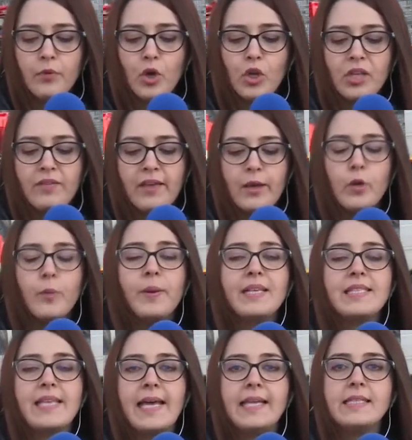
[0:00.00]
Oliviero
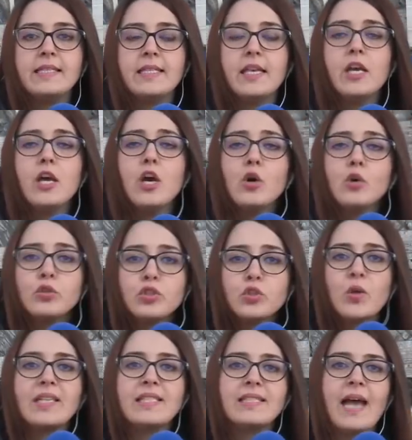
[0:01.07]
Presenti, who
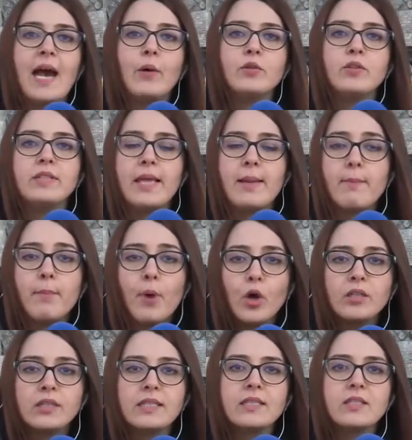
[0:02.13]
stressed out the
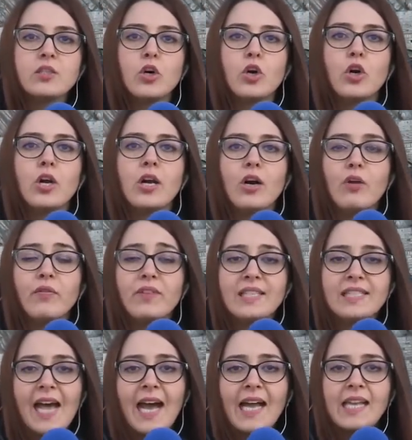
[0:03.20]
importance of
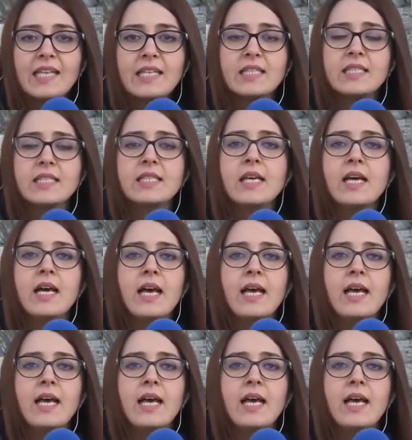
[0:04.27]
Italians